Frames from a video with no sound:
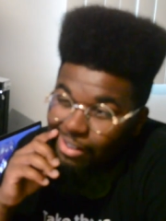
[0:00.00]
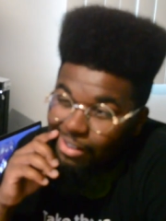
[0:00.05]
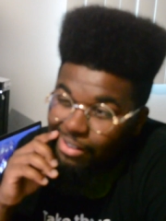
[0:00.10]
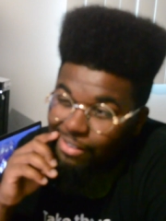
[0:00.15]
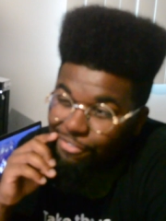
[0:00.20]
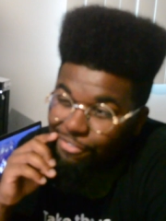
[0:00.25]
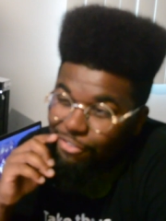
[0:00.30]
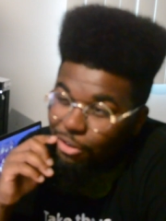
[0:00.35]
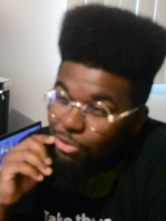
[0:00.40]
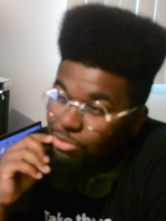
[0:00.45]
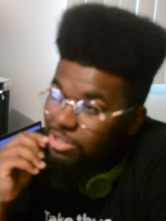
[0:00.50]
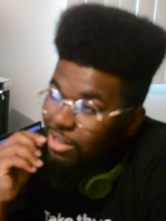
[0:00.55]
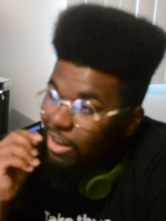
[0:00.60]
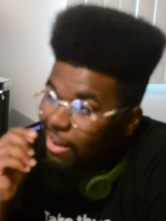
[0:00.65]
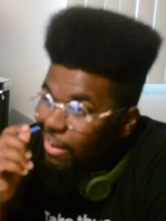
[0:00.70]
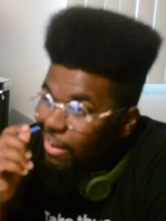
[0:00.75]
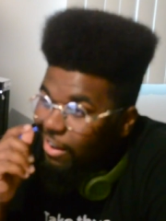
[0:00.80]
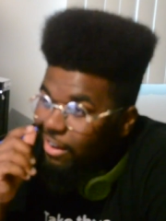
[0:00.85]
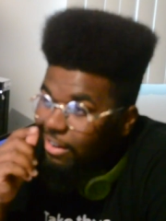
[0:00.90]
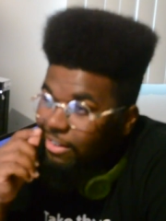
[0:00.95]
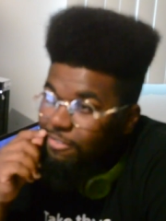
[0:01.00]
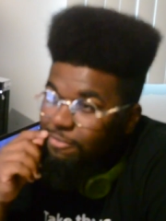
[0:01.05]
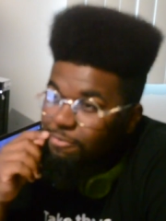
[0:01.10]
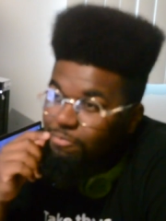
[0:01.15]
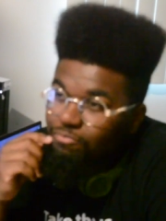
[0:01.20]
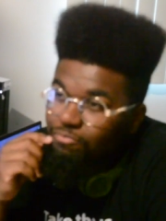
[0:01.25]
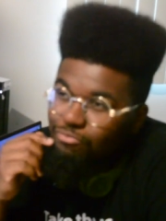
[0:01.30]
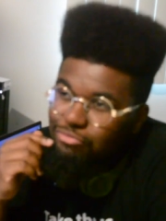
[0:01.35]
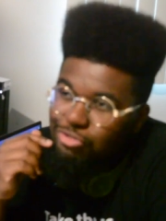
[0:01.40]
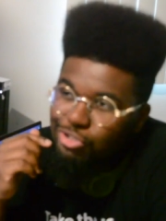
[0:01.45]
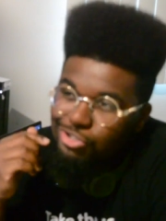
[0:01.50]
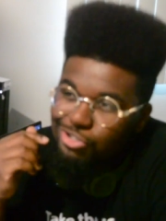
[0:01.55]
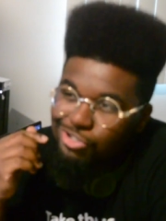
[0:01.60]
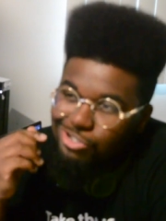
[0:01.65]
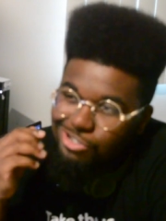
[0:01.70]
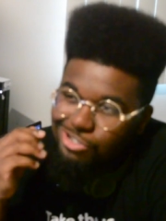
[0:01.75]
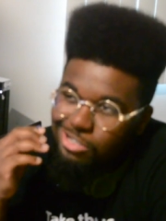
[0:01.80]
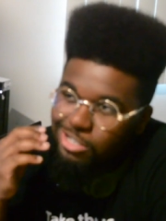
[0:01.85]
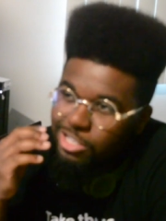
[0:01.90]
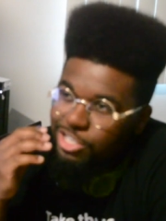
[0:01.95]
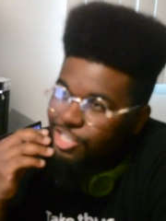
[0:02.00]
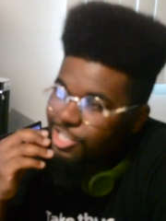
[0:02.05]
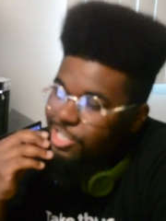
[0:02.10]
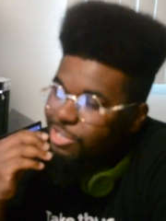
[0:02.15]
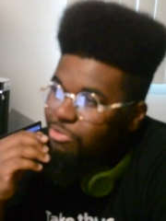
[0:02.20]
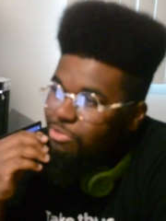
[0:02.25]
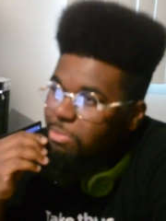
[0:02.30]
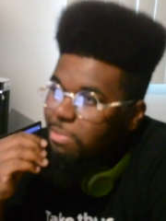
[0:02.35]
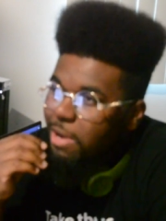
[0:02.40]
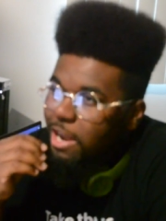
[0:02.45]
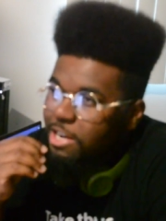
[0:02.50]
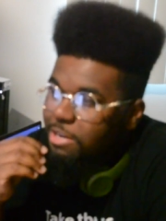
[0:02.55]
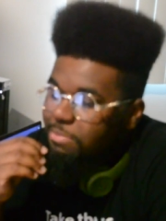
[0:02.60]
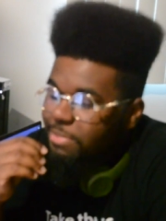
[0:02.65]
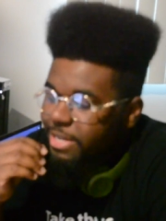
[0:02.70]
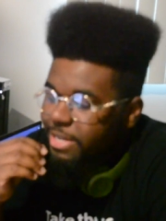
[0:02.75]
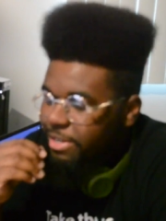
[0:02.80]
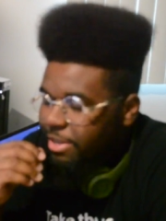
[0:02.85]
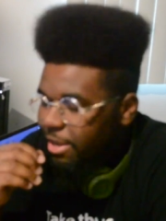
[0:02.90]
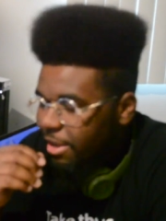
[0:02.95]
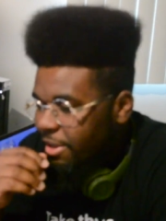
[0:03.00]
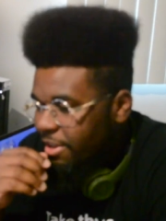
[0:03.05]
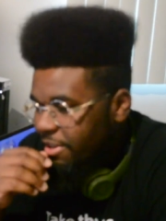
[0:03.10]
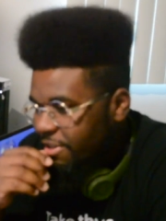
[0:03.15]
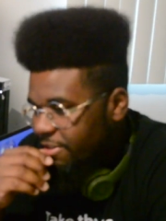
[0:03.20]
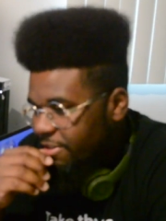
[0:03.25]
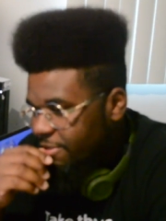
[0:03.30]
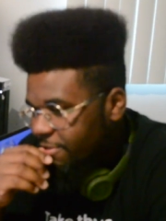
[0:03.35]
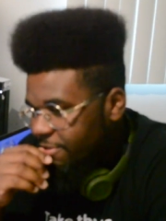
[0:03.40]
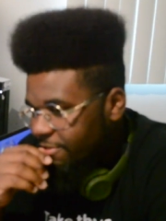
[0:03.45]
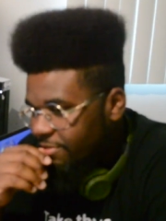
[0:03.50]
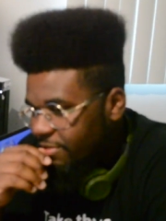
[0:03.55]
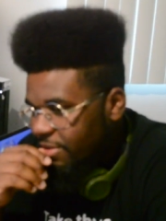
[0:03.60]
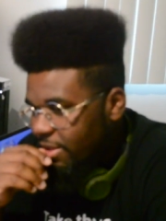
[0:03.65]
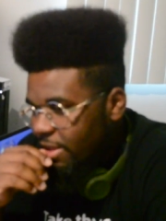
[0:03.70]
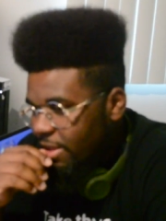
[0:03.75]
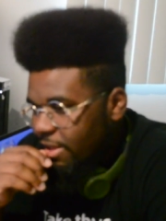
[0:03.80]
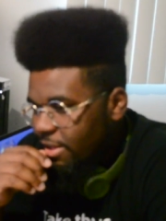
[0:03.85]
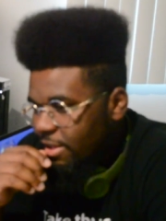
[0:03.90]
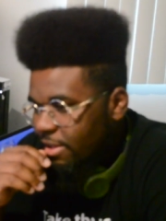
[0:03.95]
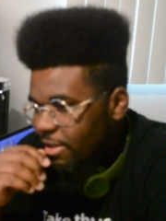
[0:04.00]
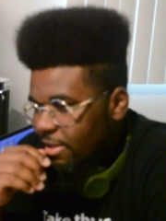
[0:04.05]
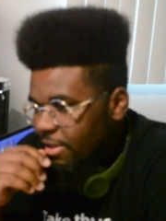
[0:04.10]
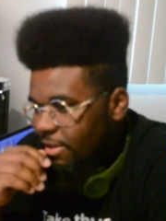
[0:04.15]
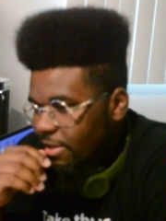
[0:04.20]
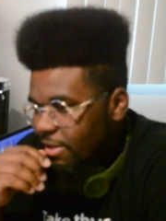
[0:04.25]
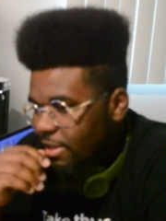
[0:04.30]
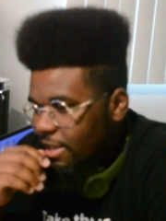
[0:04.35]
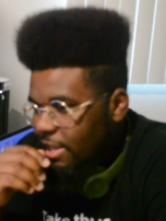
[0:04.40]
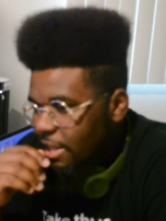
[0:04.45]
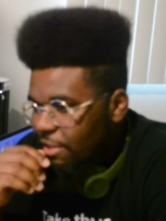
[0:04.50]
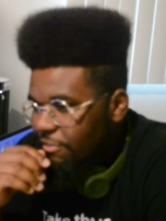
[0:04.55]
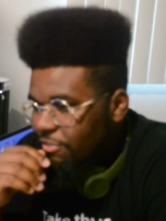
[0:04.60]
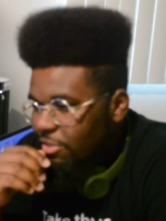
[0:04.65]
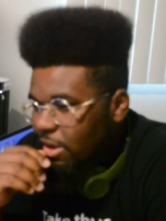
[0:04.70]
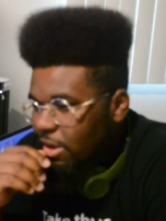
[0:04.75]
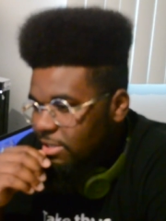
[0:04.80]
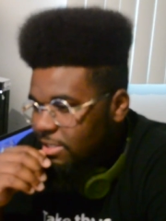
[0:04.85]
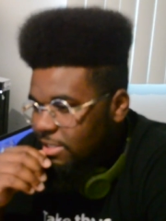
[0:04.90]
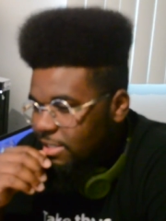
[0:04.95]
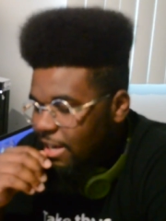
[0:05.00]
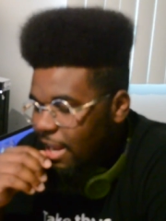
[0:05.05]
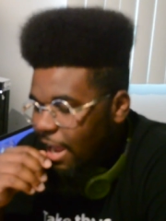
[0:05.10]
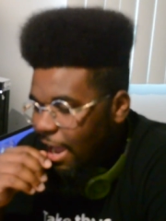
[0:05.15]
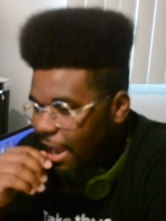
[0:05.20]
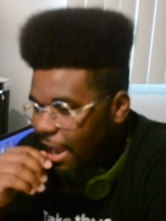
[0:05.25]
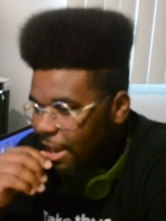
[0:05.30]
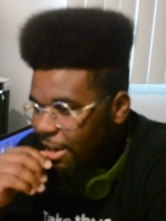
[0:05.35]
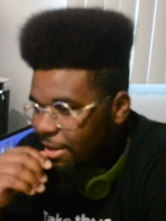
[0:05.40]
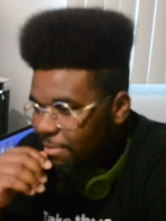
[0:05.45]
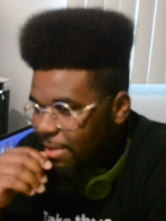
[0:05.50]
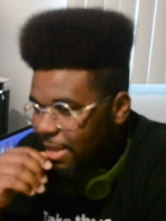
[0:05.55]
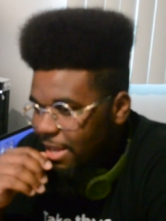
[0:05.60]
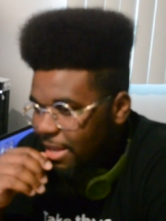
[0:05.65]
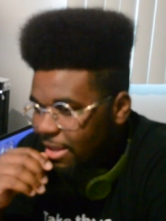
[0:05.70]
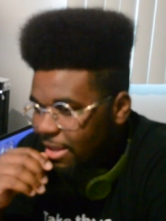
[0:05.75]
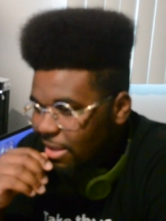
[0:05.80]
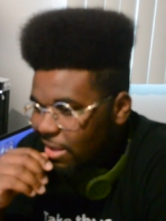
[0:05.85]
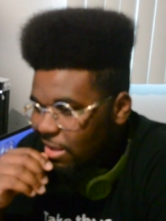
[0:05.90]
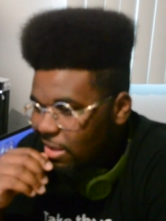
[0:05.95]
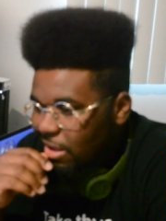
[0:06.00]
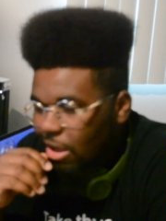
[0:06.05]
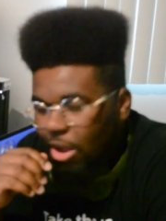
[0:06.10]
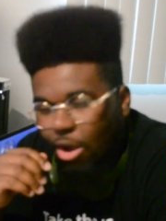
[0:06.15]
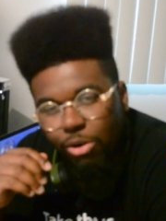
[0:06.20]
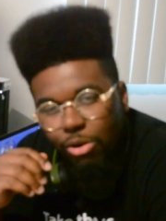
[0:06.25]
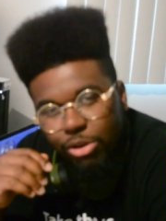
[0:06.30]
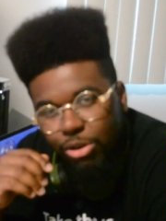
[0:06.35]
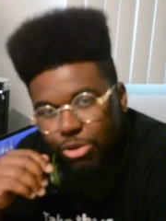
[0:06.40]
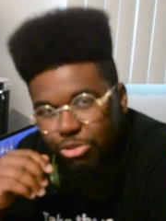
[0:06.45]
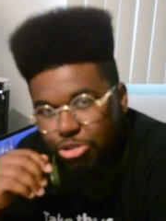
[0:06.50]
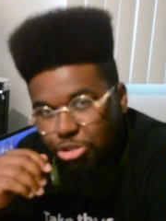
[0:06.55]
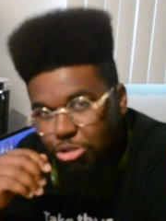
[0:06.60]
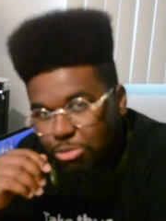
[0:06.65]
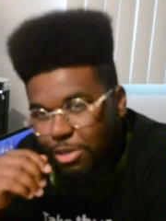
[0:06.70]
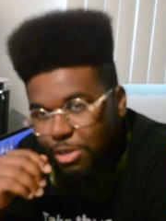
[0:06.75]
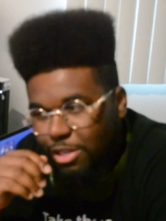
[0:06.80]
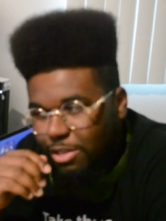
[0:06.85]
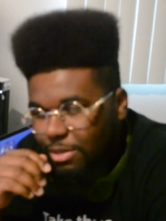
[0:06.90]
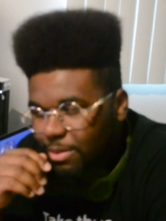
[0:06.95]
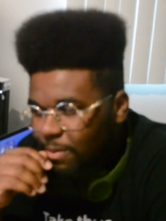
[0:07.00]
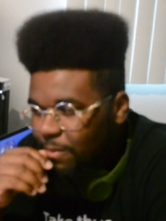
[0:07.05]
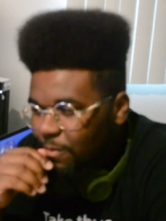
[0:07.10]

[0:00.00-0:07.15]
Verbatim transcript: Photon, she reminded me of, if y'all seen that anime KonoSuba,